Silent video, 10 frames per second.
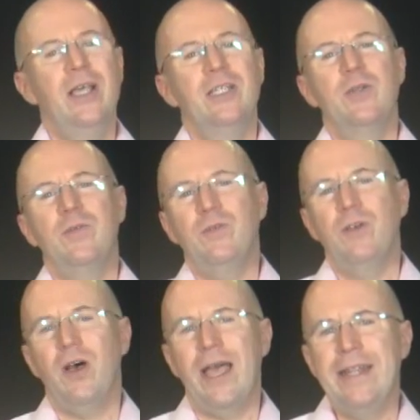So if you've
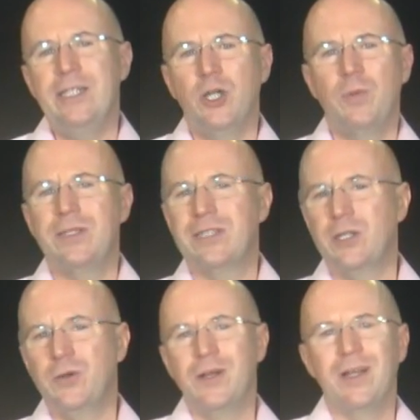got any topics that
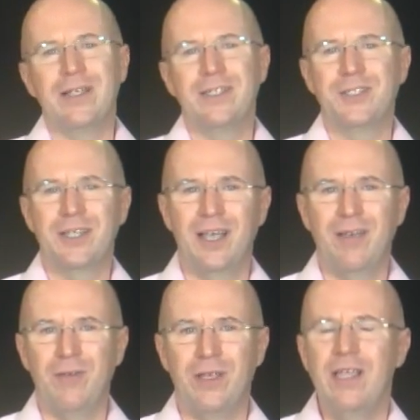you would like us to
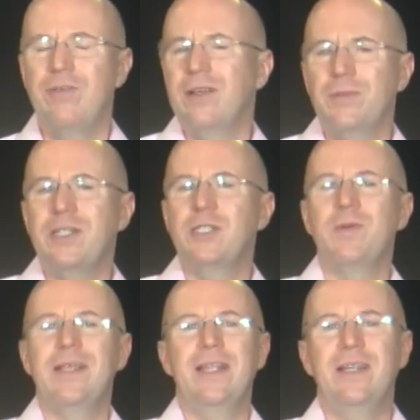cover, if you'd like me to
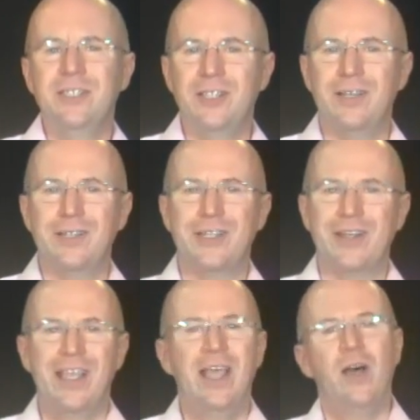explain any jargon
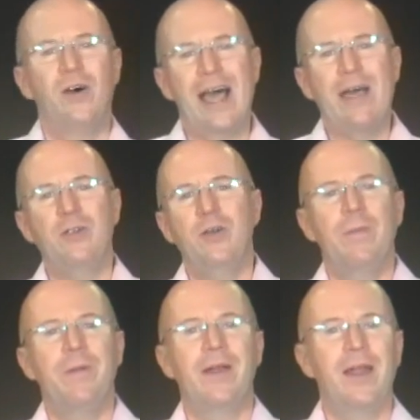or how you
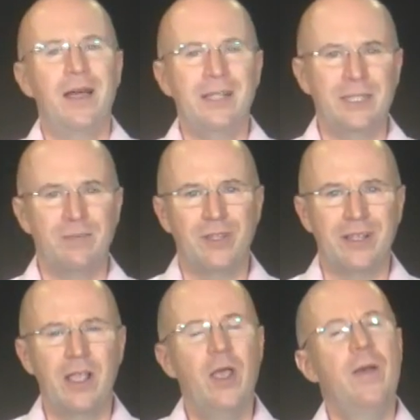apply something,